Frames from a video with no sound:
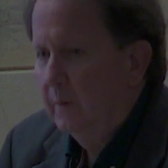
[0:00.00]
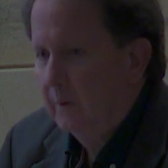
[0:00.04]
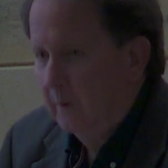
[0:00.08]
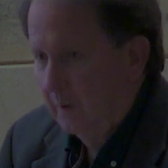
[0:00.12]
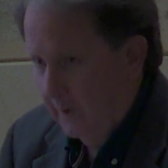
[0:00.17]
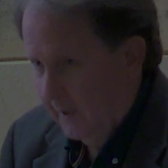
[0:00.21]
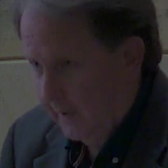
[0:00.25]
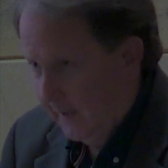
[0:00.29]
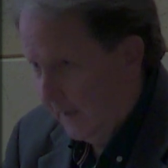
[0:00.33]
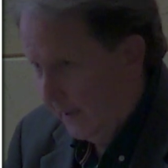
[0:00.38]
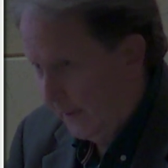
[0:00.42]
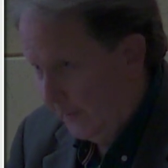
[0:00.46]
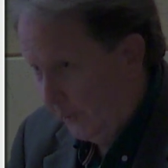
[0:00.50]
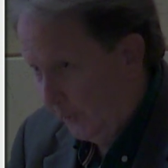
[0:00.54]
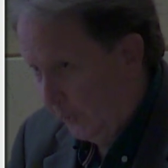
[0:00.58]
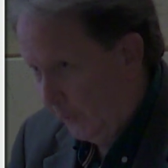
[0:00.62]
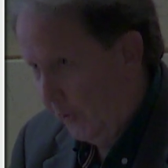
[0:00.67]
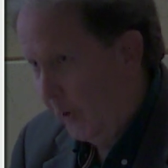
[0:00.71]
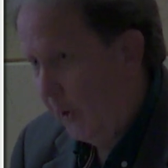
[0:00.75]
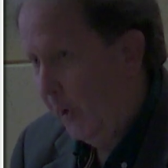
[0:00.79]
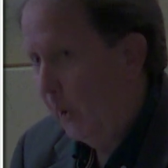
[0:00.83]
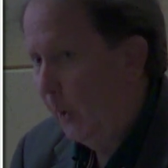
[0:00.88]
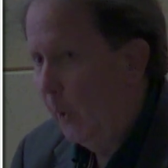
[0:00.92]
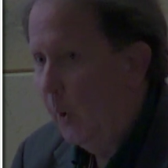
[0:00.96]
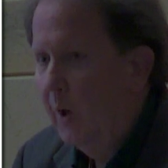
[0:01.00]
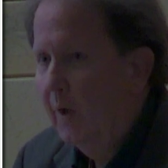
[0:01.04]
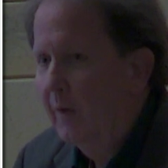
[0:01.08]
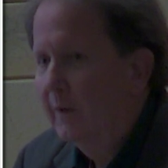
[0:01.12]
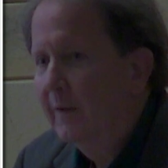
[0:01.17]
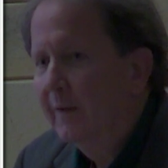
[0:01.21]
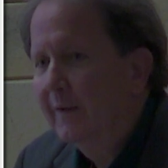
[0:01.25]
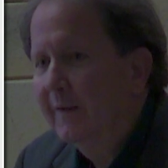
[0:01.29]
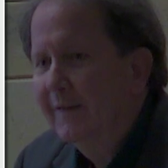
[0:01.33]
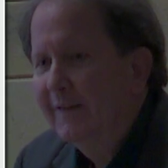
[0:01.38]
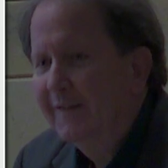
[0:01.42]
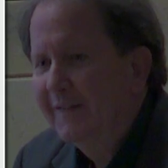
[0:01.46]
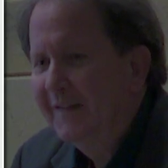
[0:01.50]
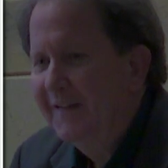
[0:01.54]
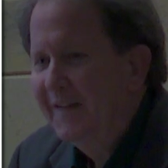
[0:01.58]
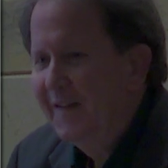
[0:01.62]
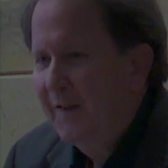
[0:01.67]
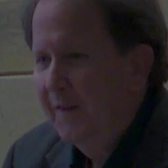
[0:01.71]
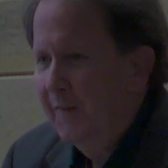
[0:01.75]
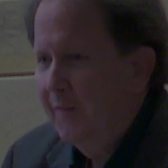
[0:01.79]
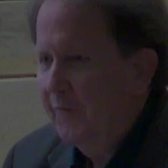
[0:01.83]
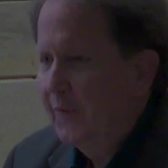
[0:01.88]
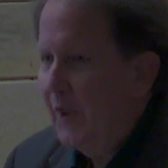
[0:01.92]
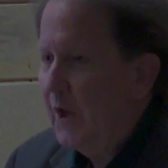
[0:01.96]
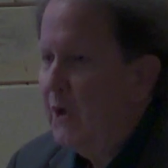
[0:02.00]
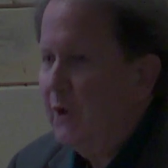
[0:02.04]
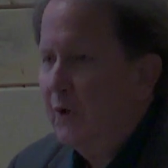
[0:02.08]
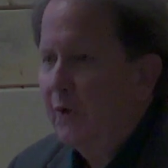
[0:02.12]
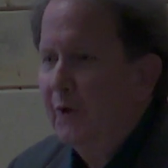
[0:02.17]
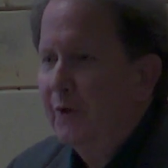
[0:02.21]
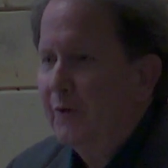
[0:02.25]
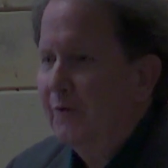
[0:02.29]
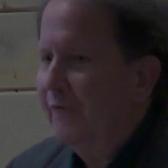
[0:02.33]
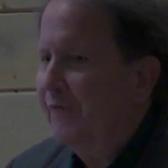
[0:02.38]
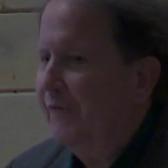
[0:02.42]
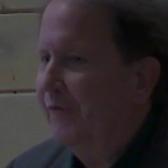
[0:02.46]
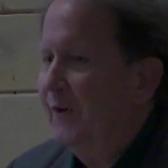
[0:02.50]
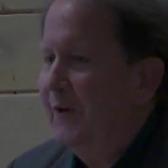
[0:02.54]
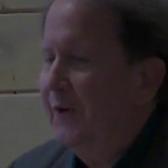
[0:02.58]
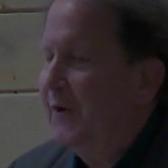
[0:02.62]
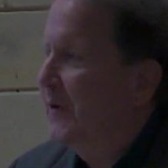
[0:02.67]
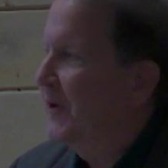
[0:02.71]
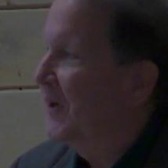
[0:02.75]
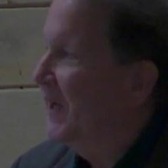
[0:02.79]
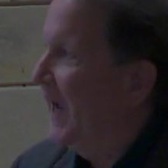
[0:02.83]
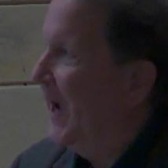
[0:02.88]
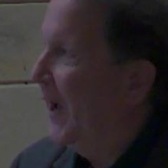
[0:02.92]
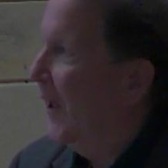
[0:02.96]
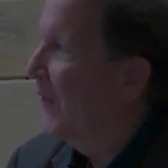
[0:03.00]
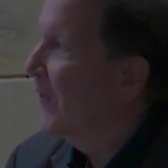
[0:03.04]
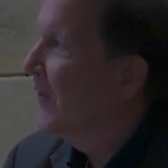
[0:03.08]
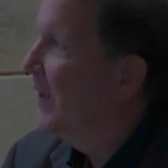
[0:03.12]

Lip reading: I don't know. They couldn't figure it out.